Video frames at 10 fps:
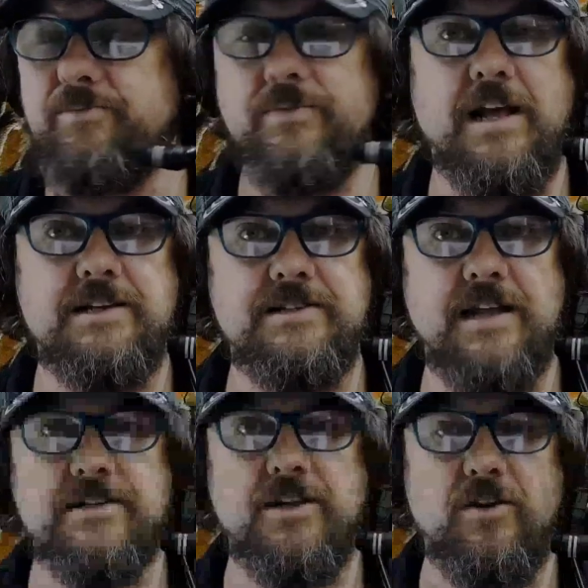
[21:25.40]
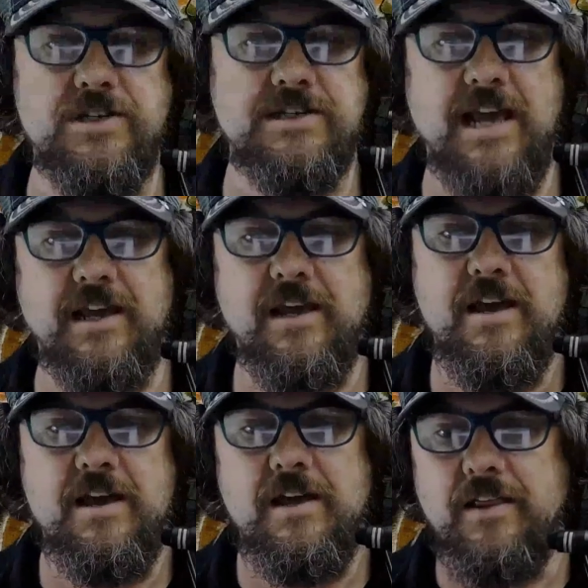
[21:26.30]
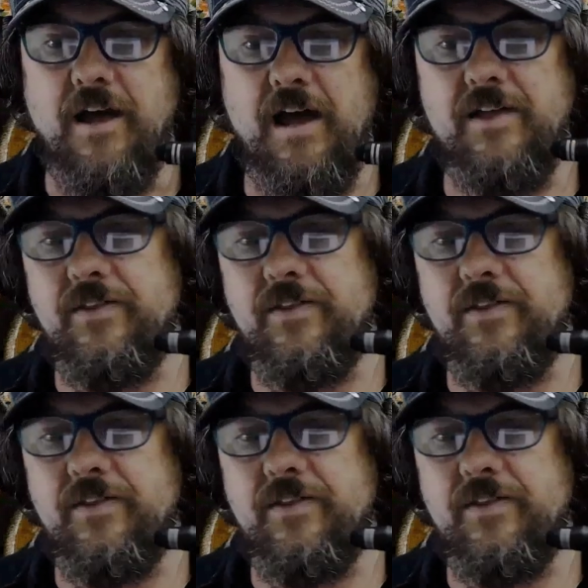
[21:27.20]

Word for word: that's that's the Logitech. I